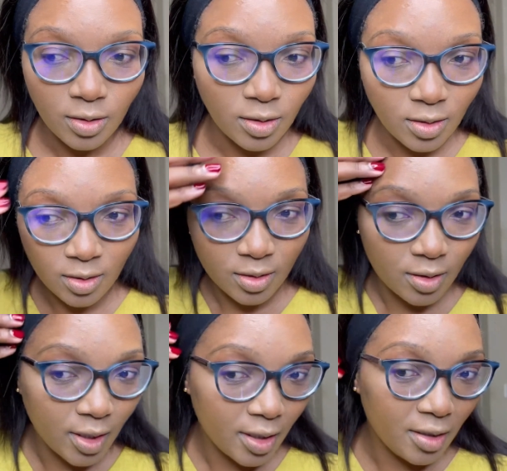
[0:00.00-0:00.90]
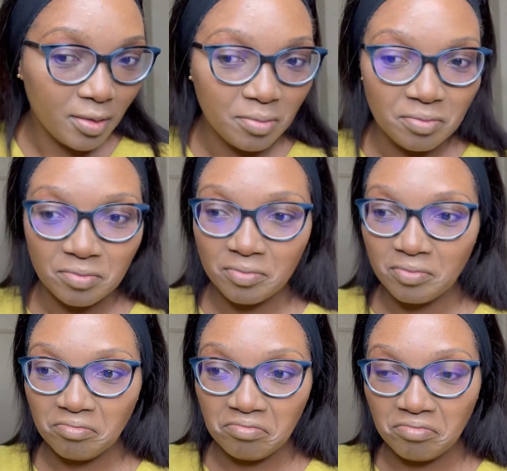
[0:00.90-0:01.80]
Oh, okay.
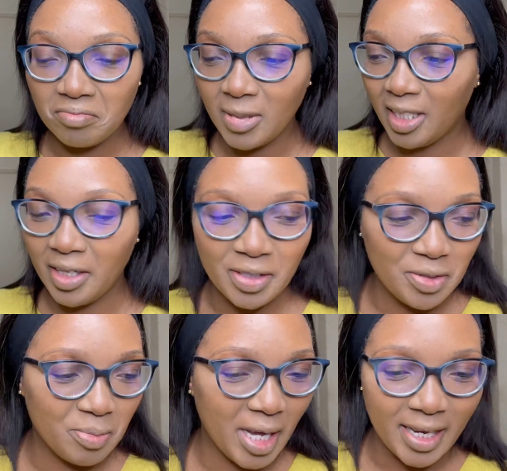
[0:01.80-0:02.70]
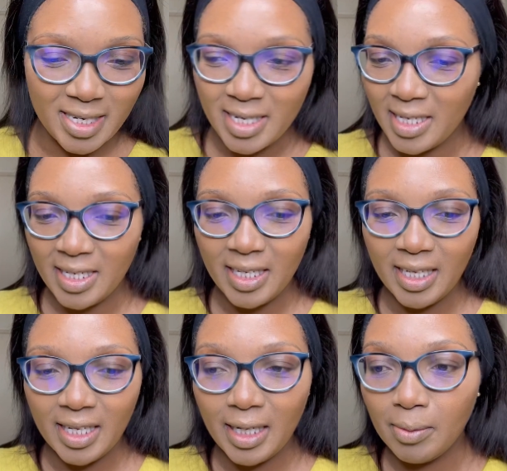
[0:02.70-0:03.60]
Not too bad.
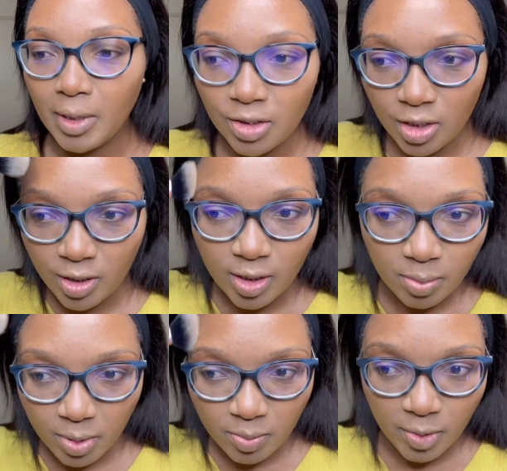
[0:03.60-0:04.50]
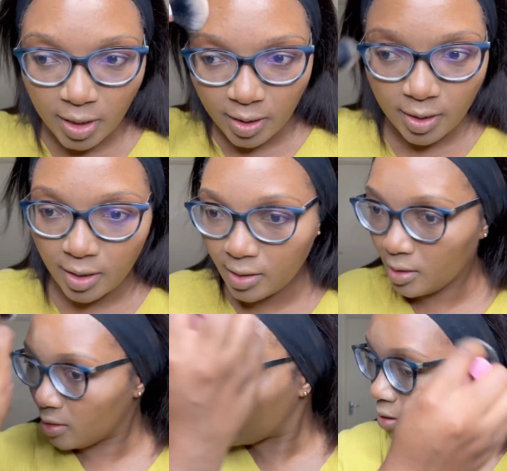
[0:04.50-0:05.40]
I'm actually gonna put my
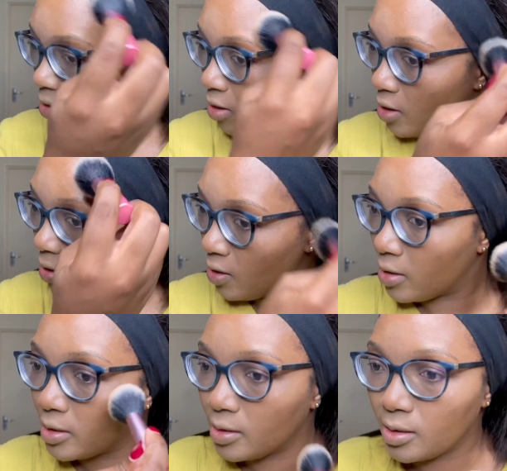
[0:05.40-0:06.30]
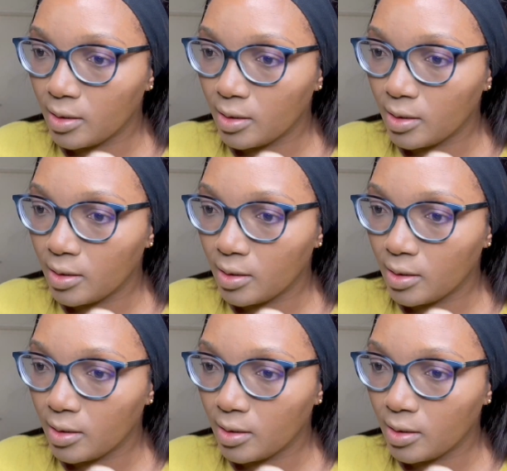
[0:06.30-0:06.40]
glasses on.